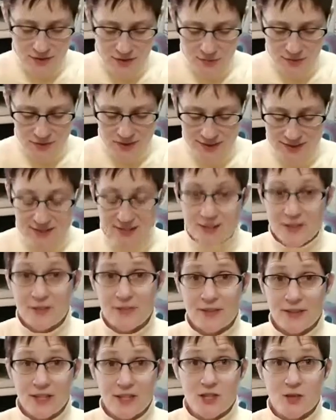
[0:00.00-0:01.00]
So this is a
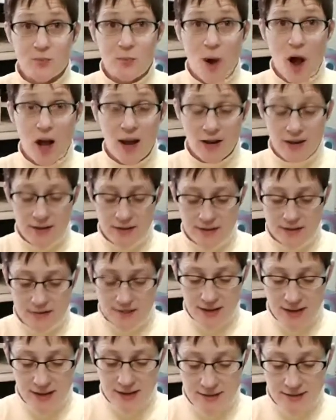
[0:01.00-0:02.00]
finished product,
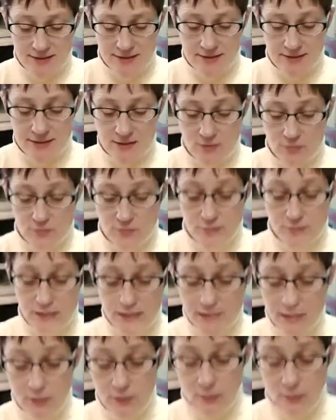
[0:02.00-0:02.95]
and this is a really,